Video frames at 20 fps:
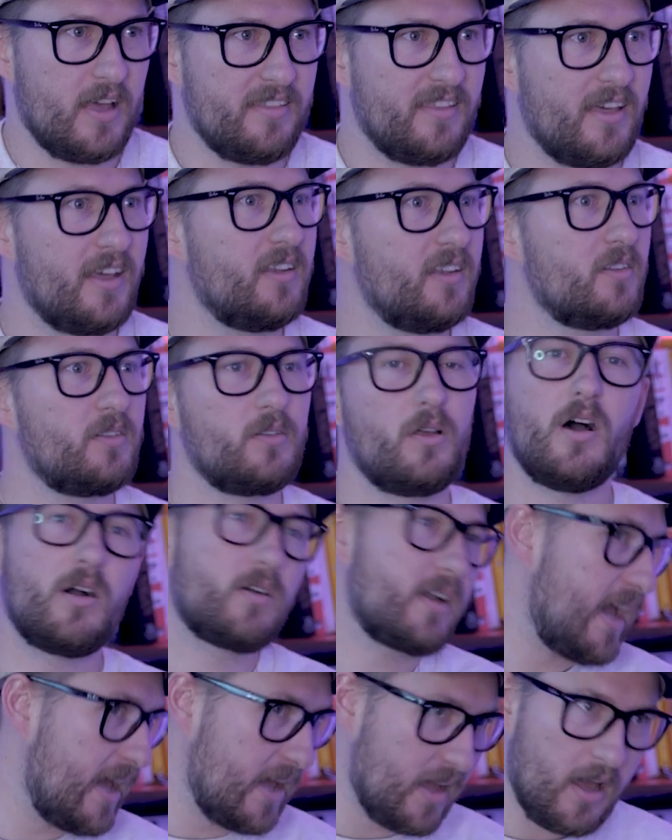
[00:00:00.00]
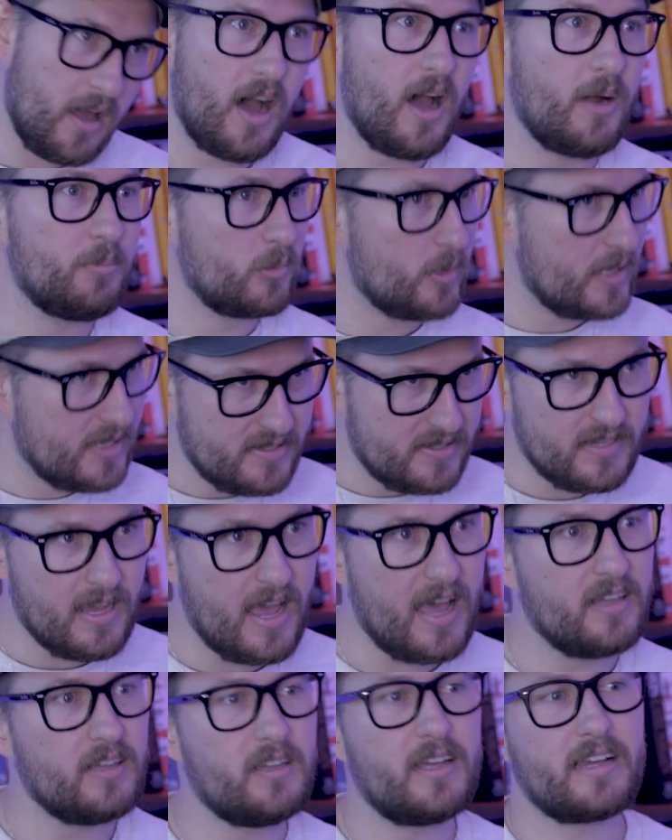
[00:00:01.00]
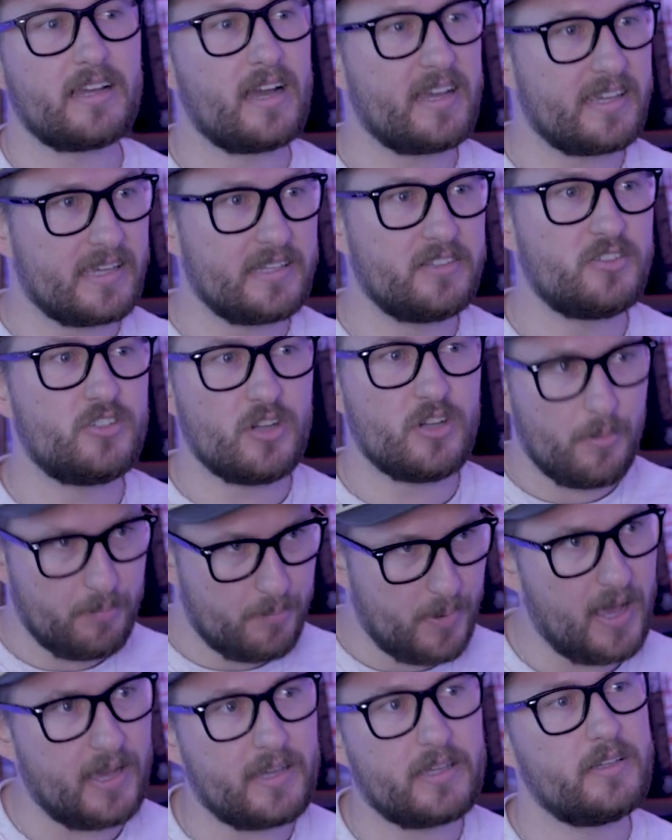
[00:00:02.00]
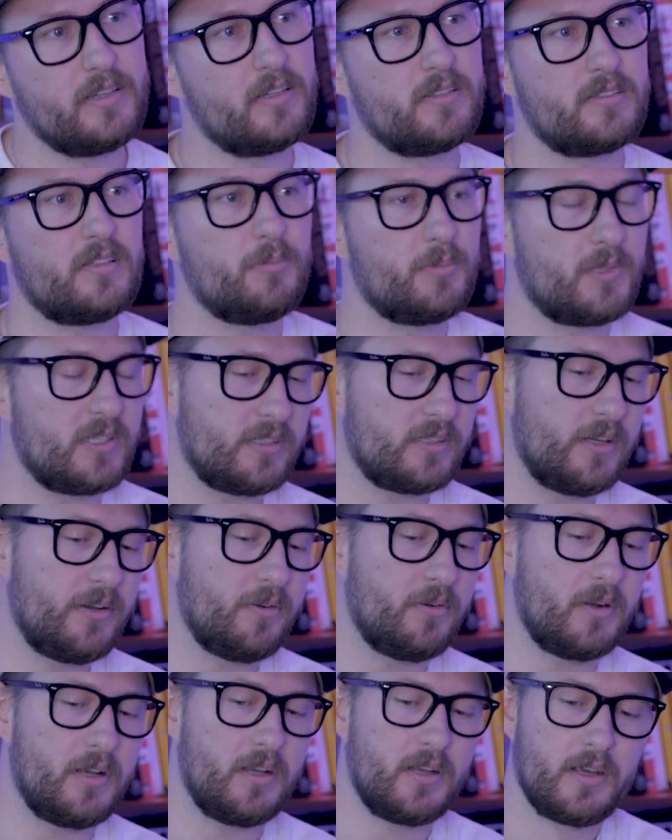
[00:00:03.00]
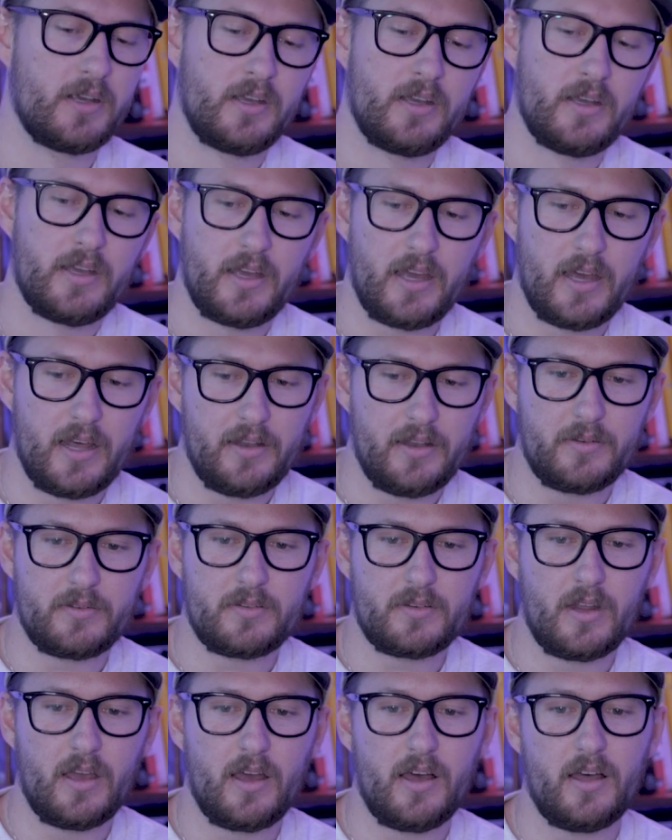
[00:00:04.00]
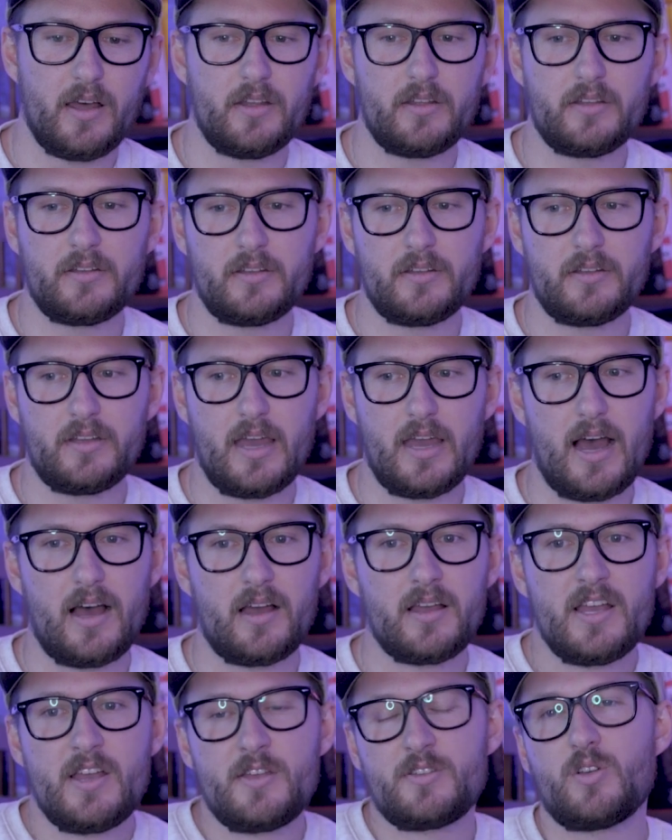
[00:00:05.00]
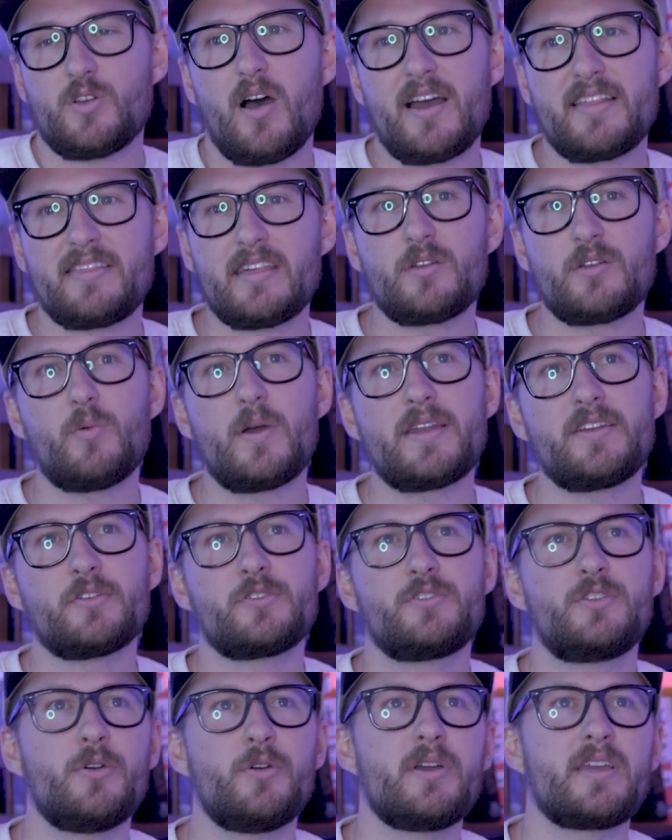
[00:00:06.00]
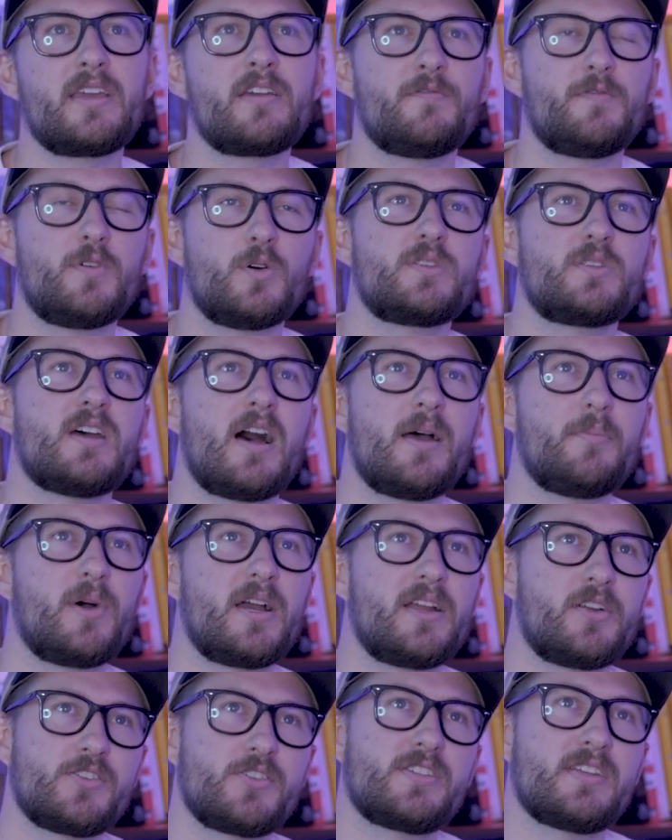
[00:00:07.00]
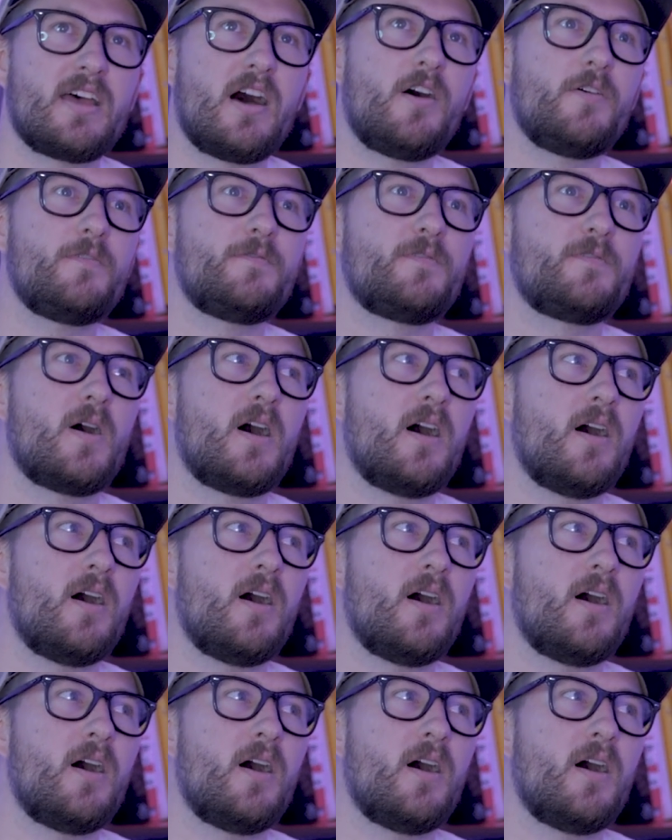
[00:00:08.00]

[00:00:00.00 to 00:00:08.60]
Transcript: And then okay, I'm reset, like I can jump back into something new and yeah. So I think when you're doing it full-time by yourself,